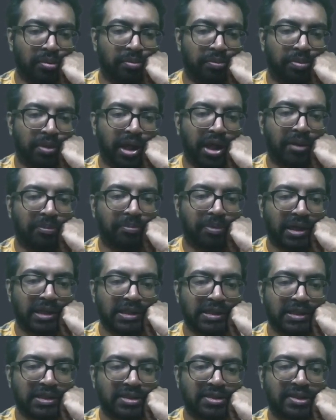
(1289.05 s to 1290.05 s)
But I'm
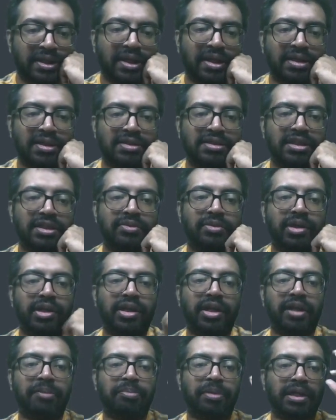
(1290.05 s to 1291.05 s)
passing star std. Why
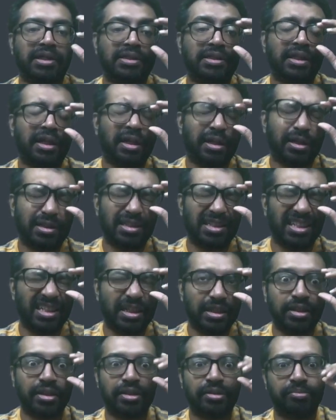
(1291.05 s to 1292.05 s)
did I pass star
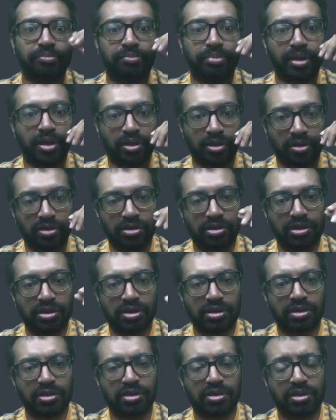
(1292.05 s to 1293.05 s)
std? Because